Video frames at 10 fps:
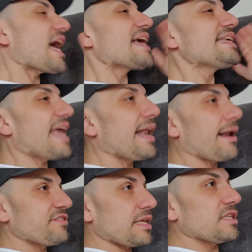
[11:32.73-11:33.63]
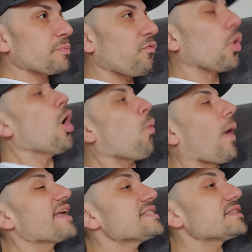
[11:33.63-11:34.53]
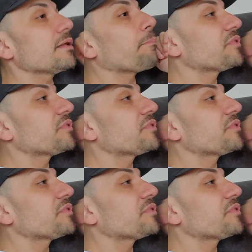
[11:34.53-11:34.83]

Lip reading: Again, and I said this before, why is the